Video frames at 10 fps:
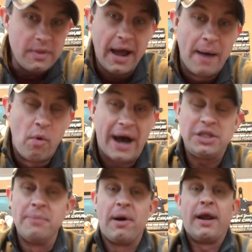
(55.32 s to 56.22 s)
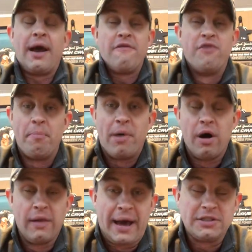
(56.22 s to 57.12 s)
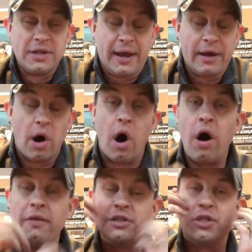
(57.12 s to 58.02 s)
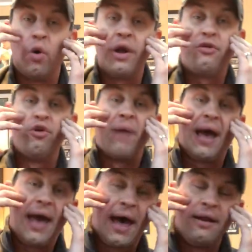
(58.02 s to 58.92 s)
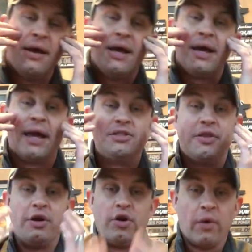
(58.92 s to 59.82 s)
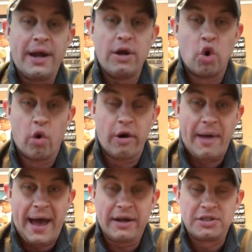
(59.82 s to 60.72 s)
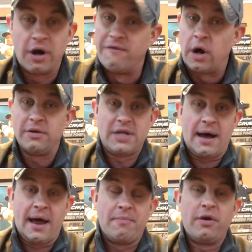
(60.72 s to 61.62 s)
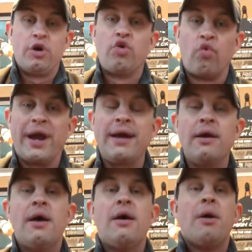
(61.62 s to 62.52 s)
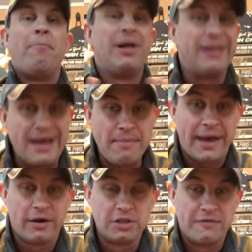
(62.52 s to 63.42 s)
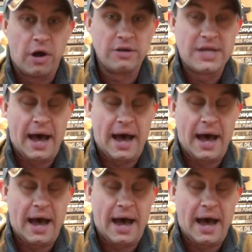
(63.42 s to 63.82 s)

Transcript: I'm watching Monday Night Football last night, and all that's going through my head is the great quarterbacks of all time, the great playmakers of all